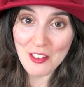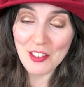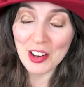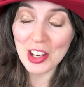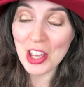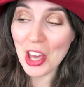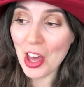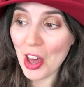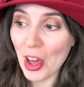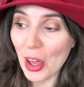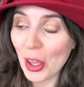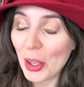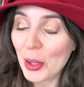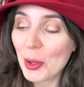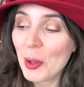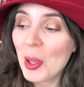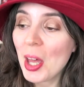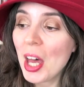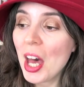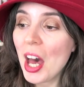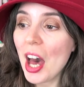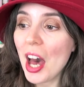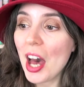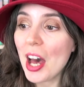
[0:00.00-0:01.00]
era go,
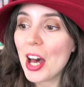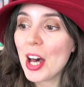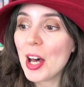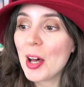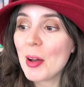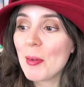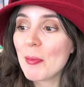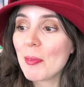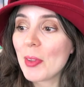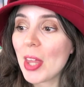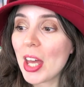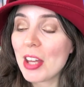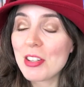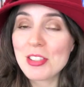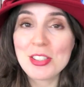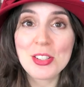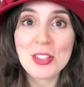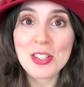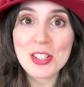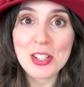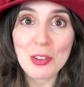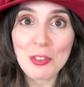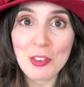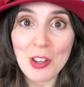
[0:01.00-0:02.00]
I
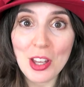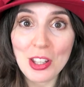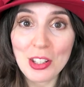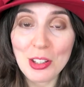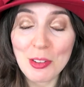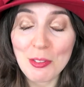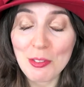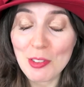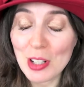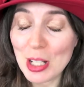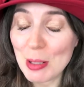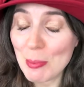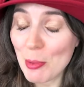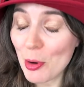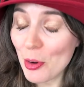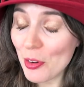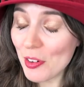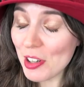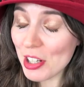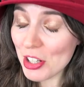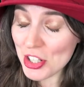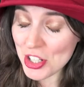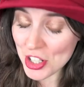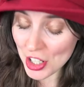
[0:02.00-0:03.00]
do still find them really
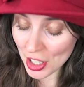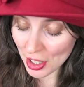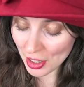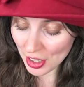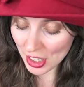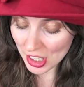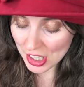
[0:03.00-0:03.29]
Moorish,